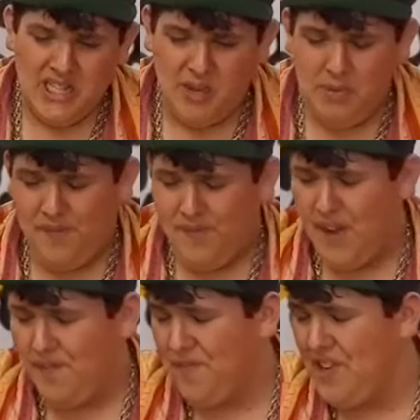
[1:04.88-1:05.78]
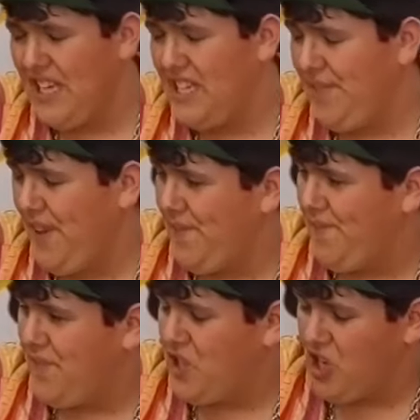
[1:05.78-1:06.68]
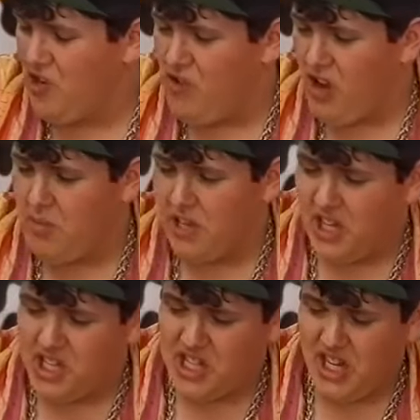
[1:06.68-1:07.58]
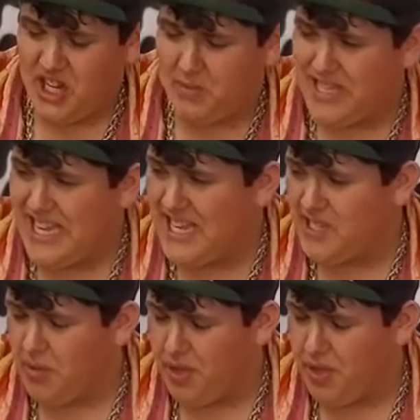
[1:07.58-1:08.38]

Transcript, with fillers: was opening Fat Frankie's Flat fishorama last night and I was there till